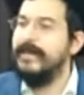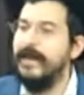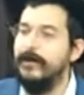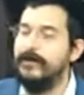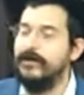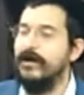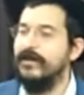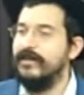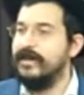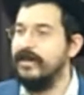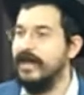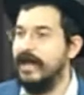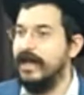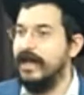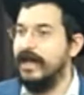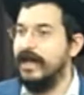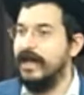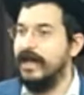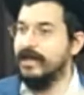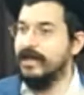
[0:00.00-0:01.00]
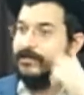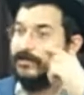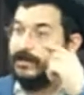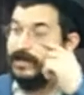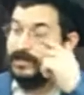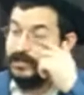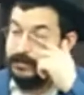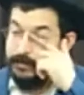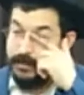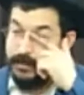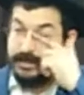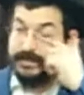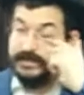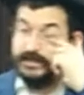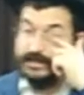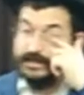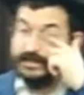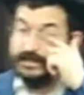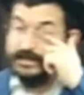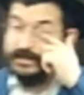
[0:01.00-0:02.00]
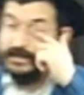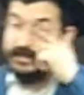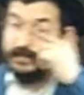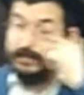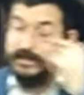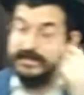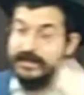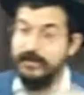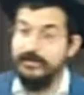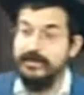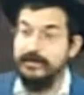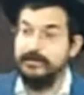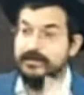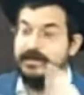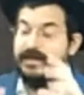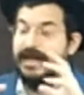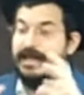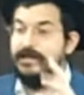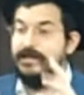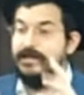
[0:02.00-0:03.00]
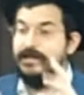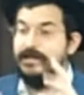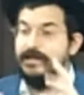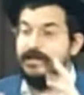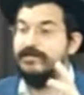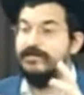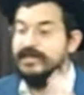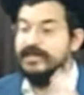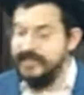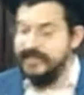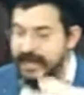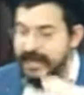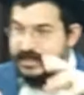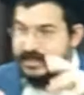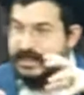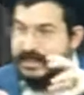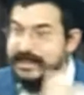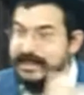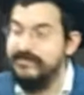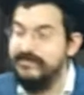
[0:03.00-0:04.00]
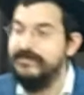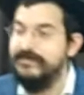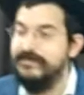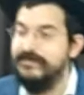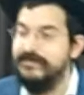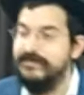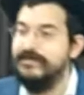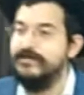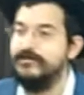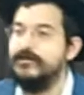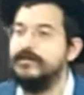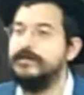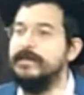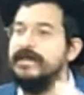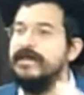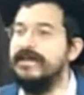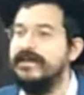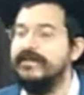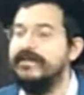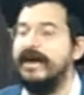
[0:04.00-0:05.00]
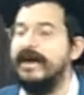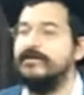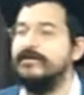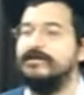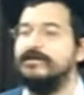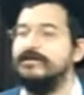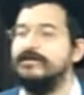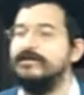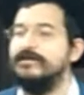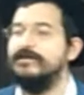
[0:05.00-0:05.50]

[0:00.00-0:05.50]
I would call that a godly revelation. But Chassidus explains not only there was a godly revelation, he actually lived, so to speak, in the house.